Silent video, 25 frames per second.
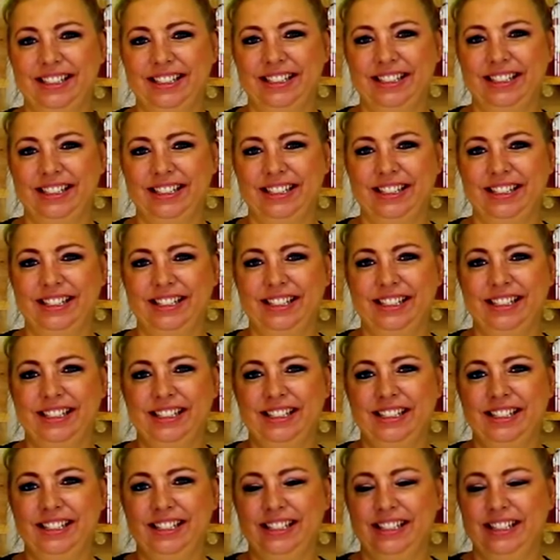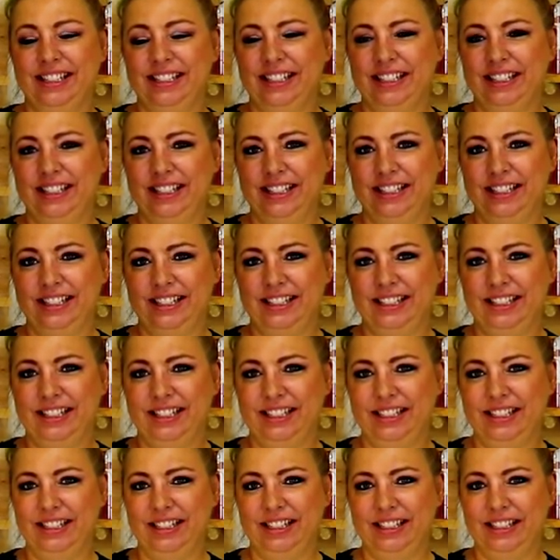
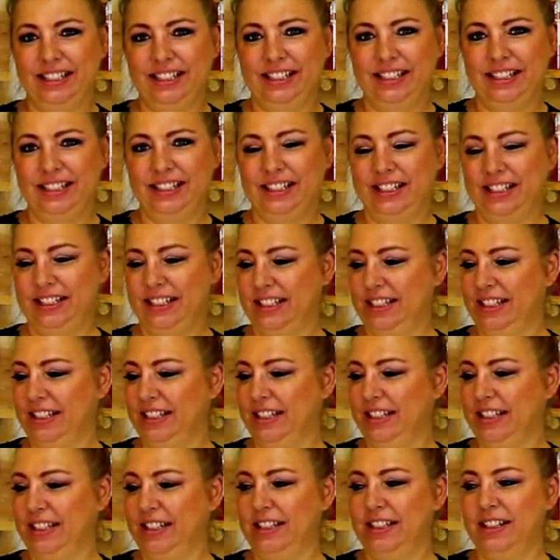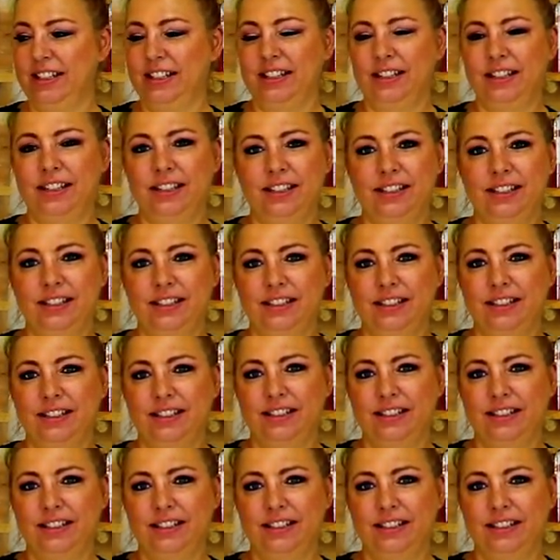This person isn't speaking.